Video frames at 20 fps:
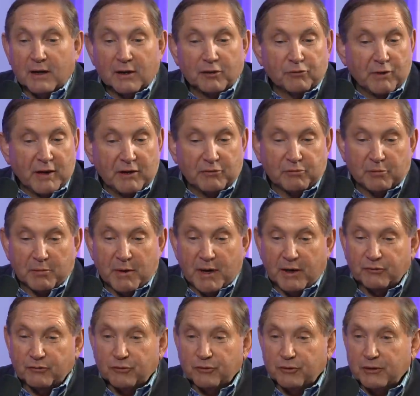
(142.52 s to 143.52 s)
Graduated from
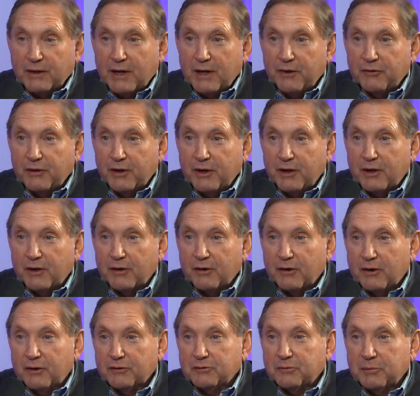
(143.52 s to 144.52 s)
high school down there,
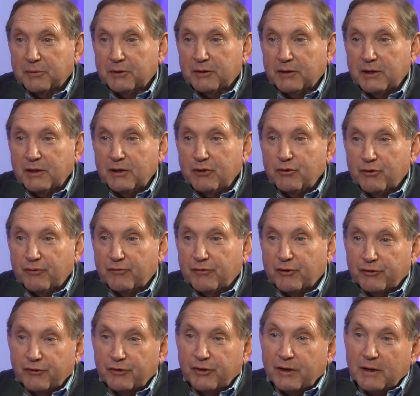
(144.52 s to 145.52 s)
ultimately
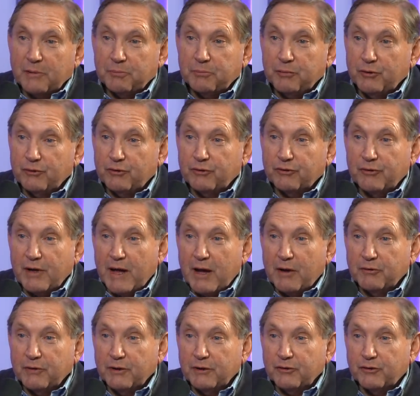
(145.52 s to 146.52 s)
University of Puget
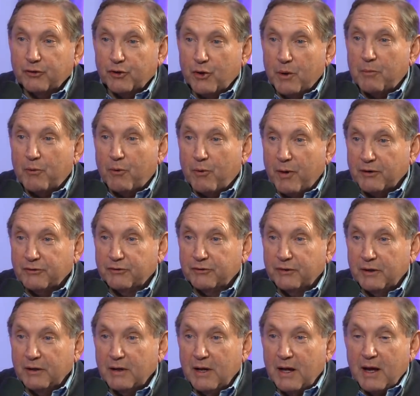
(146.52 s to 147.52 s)
Sound in Tacoma,
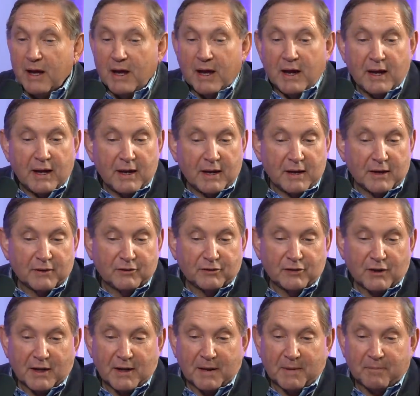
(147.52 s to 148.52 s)
Washington. Right.
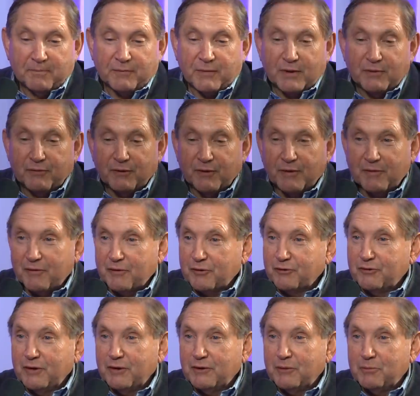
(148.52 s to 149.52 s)
And if you've ever
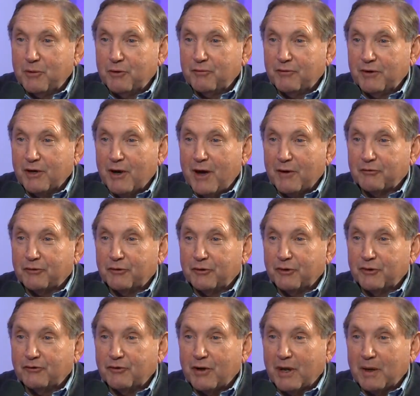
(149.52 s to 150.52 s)
seen the movie An Officer
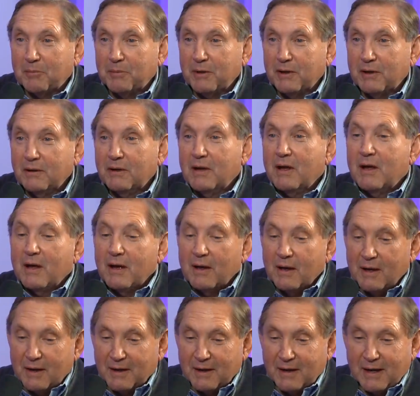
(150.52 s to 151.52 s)
and a Gentleman,
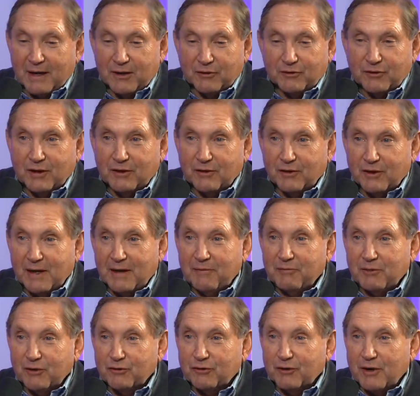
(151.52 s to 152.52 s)
I attended
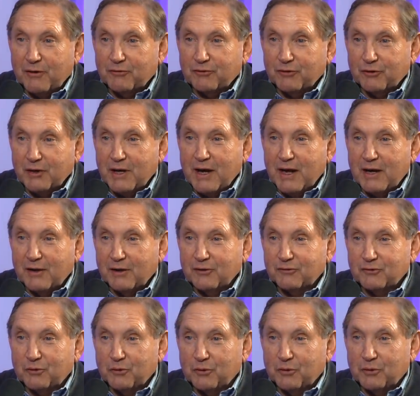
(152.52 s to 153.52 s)
Aviation Officer Candidate
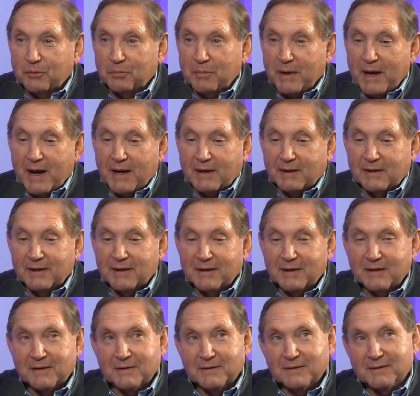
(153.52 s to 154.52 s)
School back
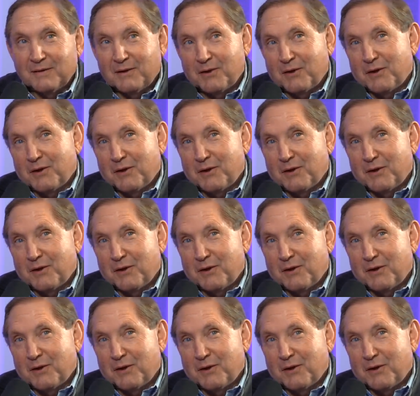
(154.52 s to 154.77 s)
in,